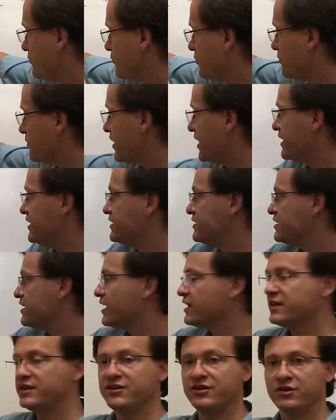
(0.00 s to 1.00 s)
for my
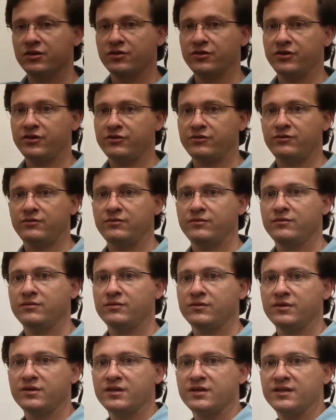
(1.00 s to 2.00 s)
dotted whole note
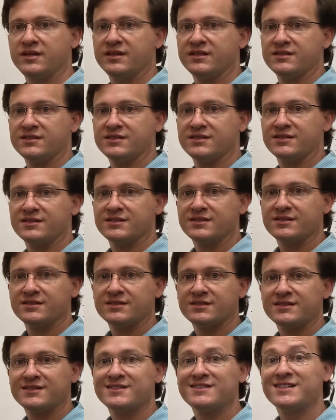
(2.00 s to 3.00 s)
is
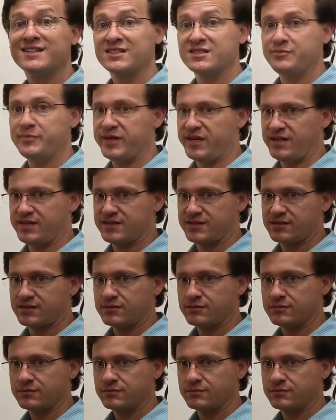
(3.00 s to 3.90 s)
6 beats.